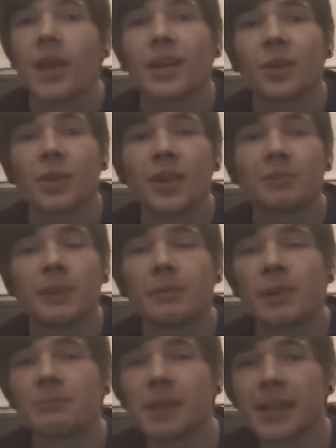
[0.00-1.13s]
Now this may
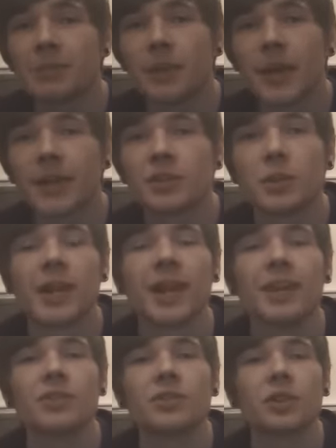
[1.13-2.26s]
bring many players to an
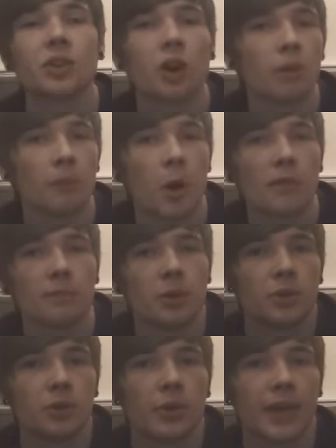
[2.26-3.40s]
instant combo with
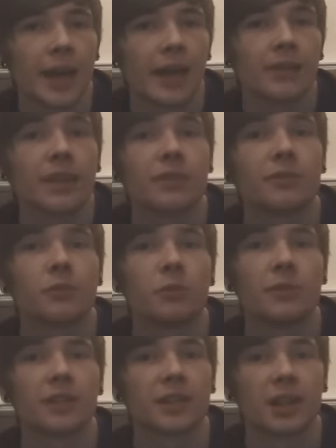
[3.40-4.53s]
Mewtwo EX as a form
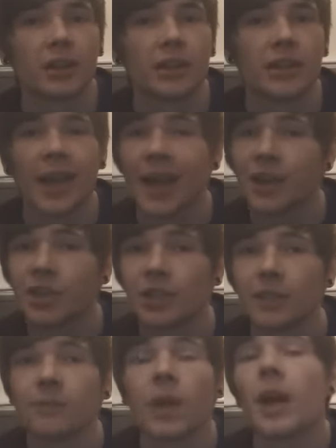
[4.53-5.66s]
of accelerating
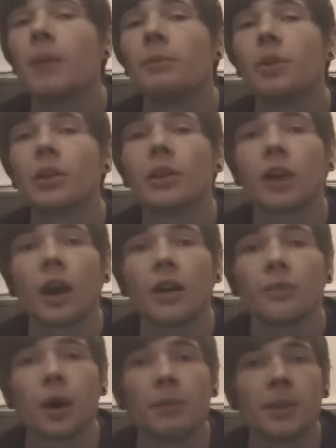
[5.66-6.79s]
energy, but looking at
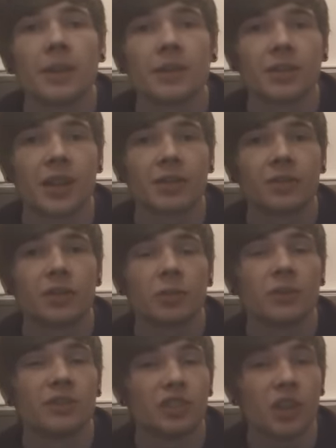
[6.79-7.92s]
Gardevoir being a stage 2
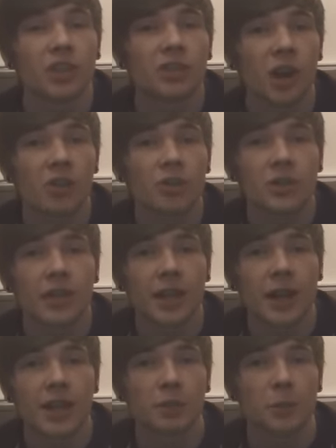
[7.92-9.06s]
with just 110
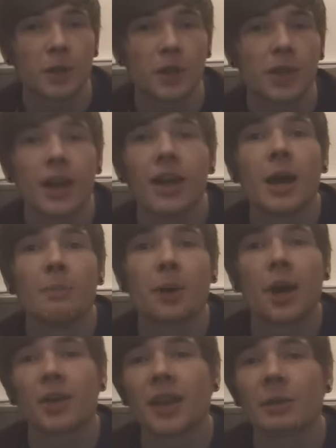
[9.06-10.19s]
HP and
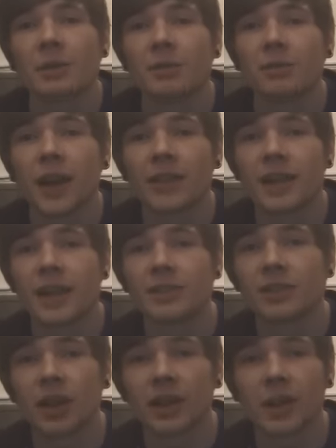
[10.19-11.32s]
pairing that with the fact it has
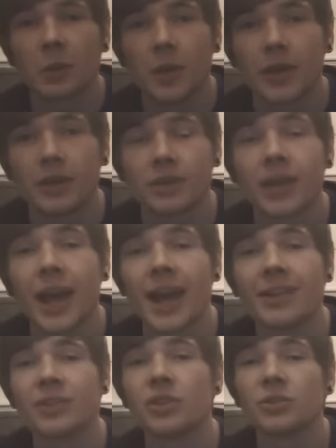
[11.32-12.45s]
psychic weakness,
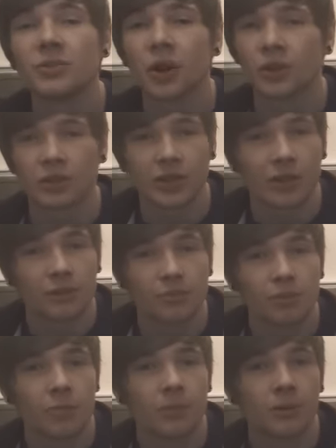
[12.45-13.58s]
and you've got yourself a
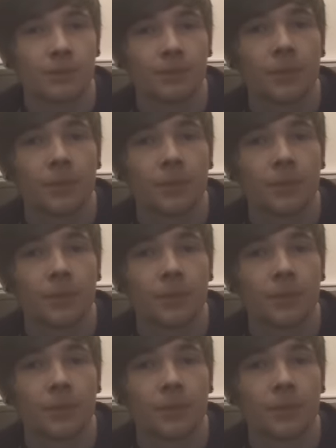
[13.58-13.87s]
problem.